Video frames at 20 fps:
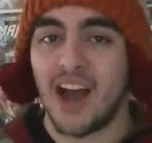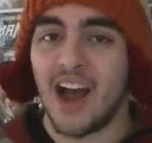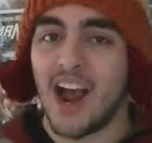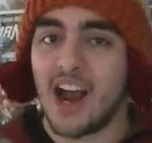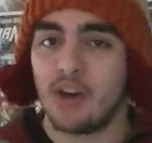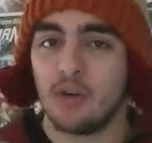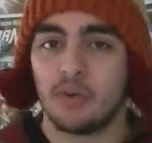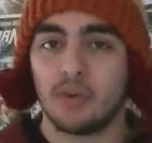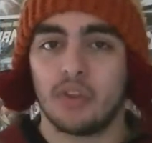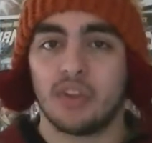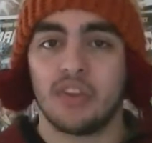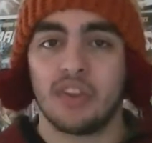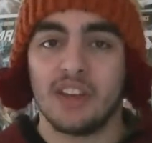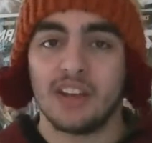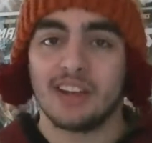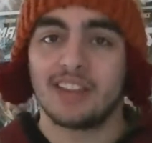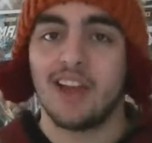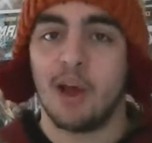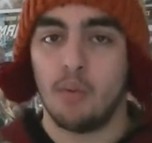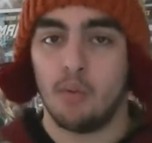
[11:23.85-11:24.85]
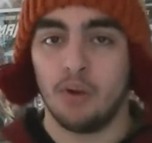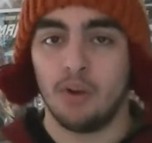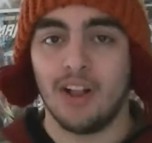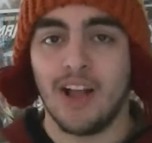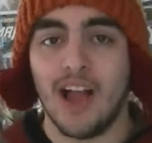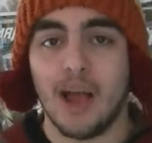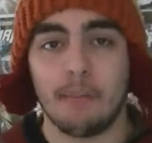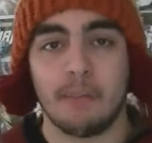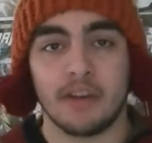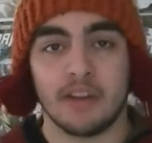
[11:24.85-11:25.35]
I don't think that will
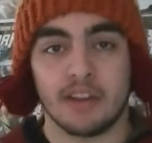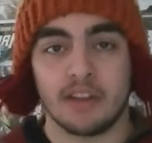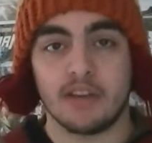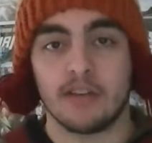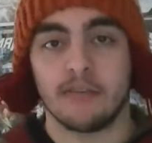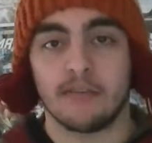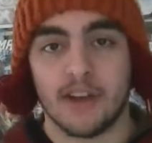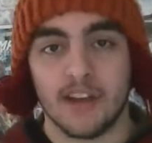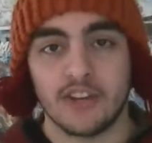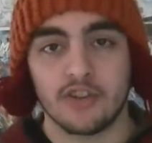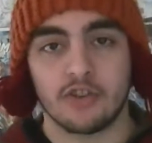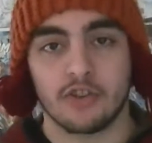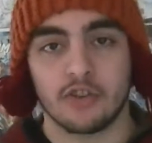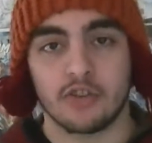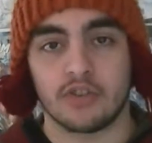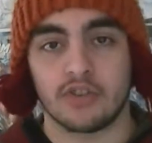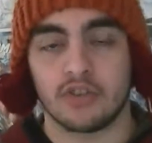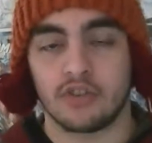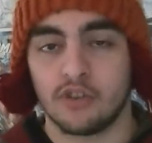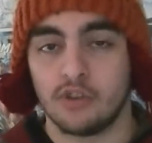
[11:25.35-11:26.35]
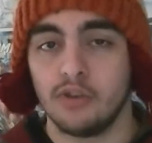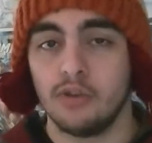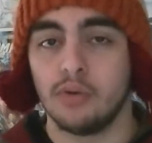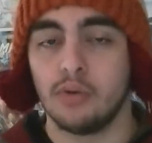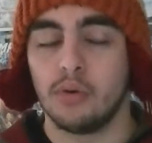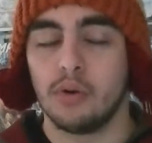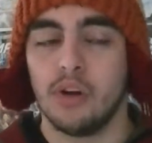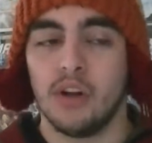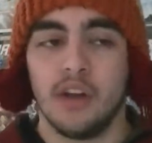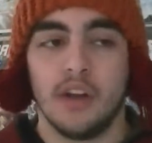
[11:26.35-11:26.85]
happen in the Avengers
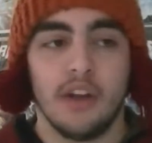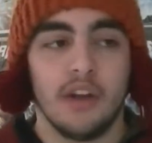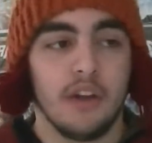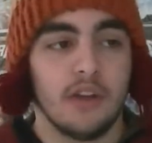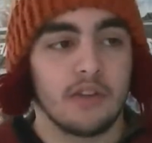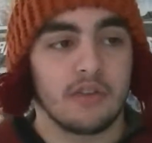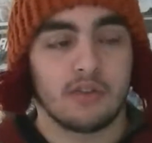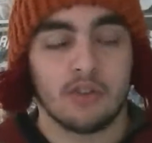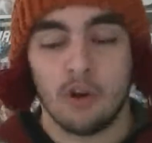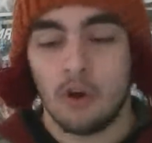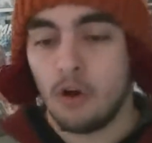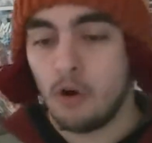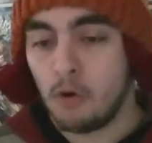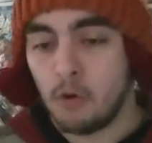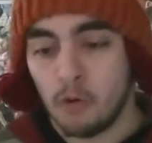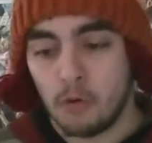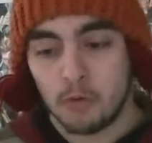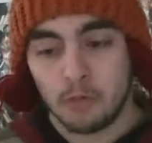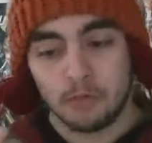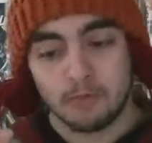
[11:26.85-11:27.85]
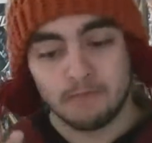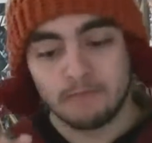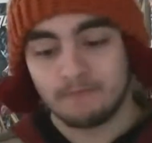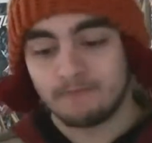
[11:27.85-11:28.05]
2. So